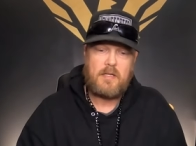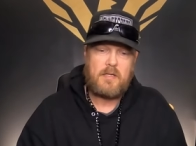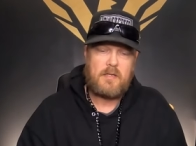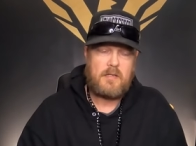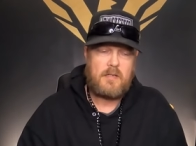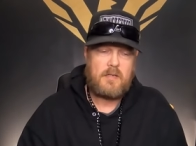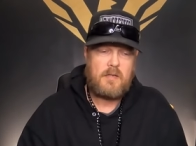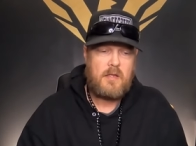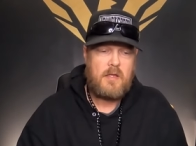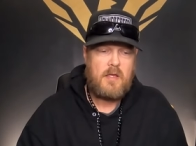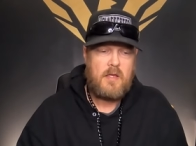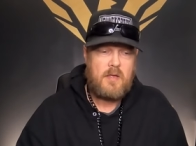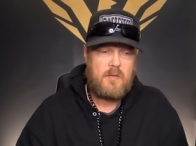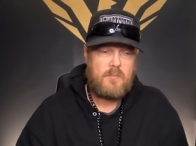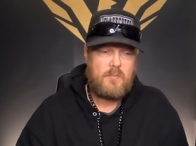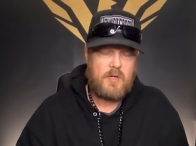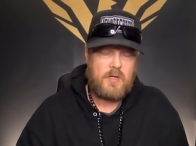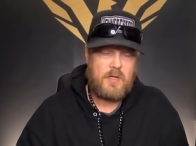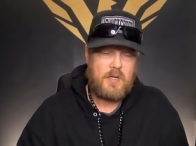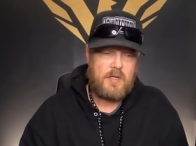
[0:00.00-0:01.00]
it
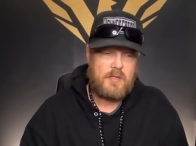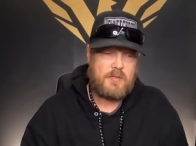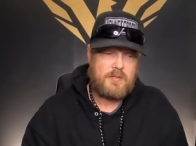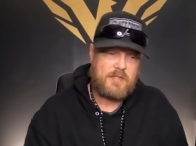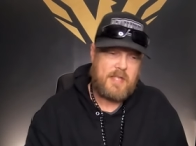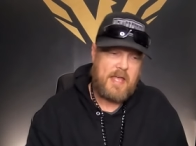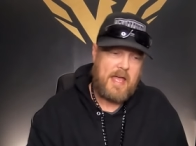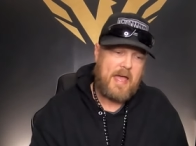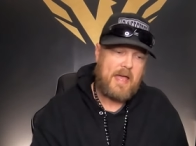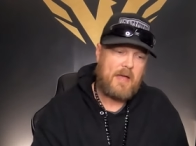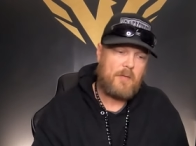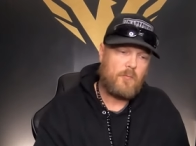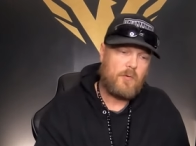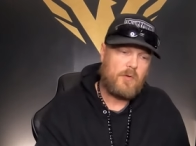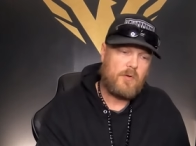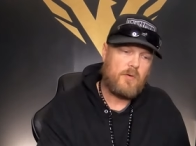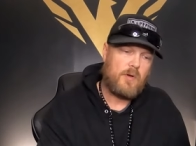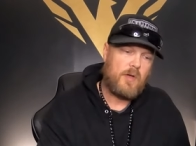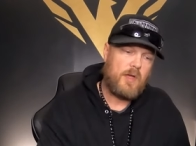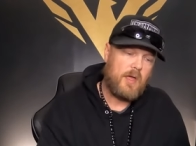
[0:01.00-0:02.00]
because that
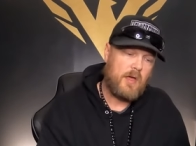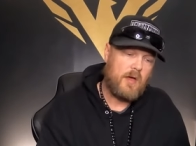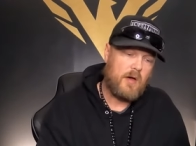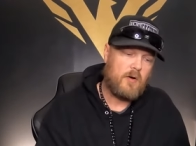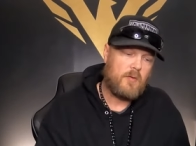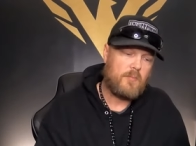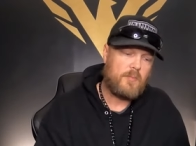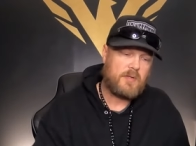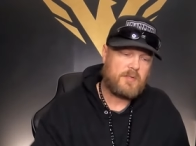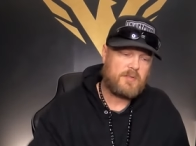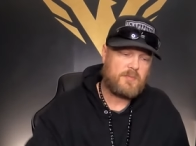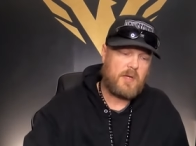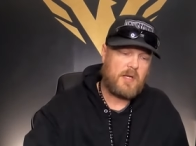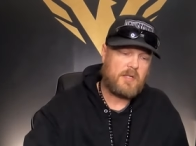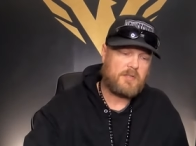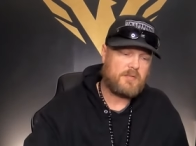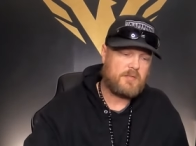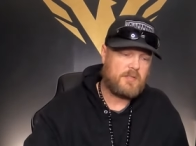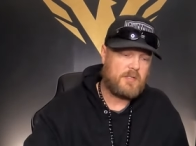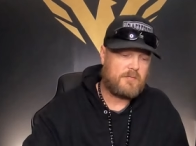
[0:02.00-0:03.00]
will help,
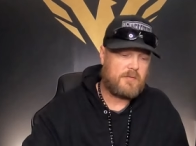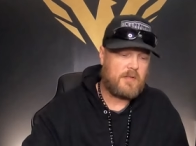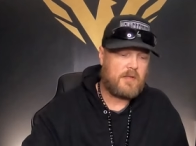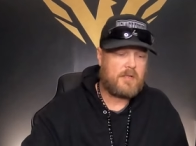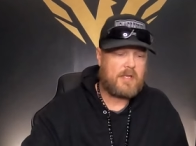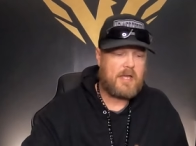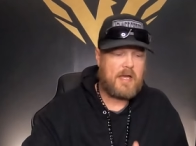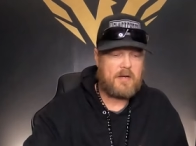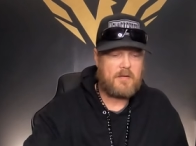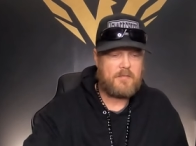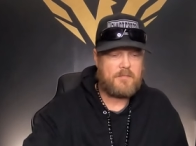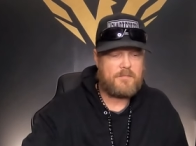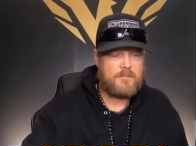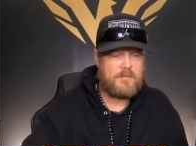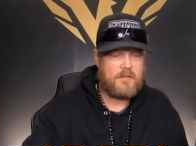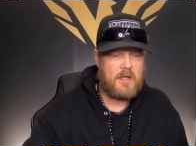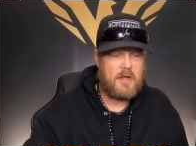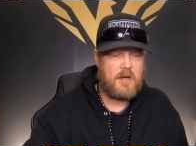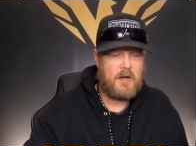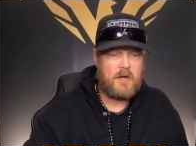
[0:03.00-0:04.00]
especially if they kind of
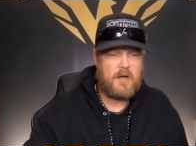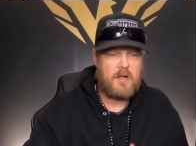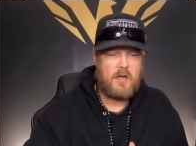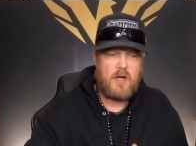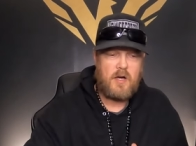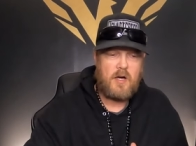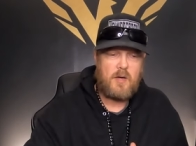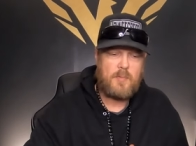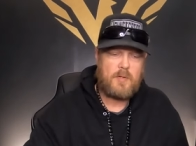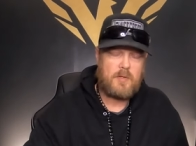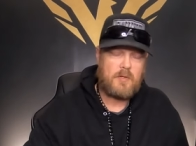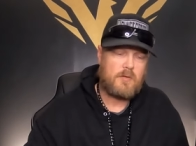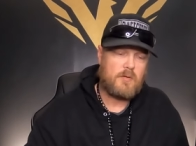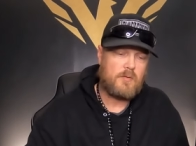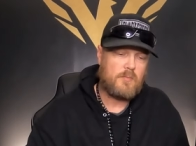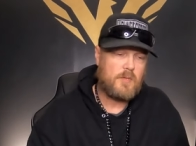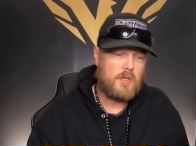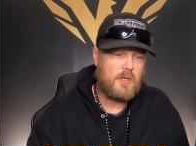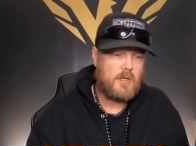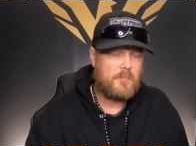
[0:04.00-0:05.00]
flared up a
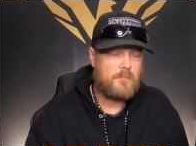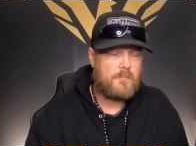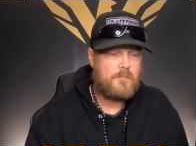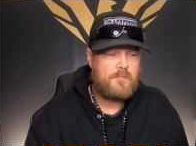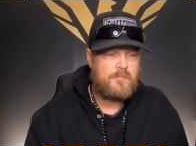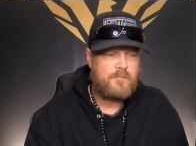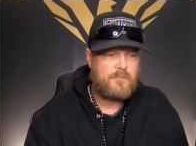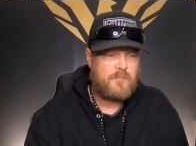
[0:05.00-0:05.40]
little bit.